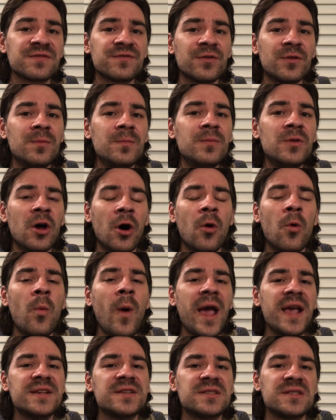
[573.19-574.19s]
from not
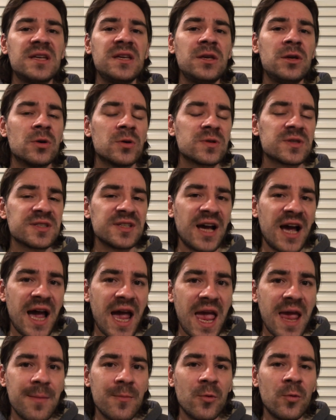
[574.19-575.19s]
wasting your
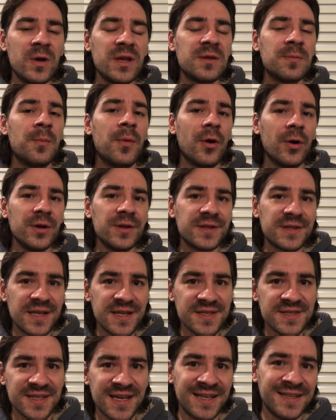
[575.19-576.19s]
time with
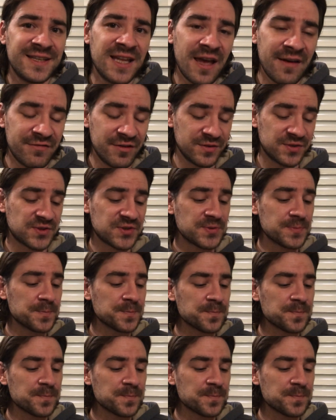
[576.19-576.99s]
pointless endeavors.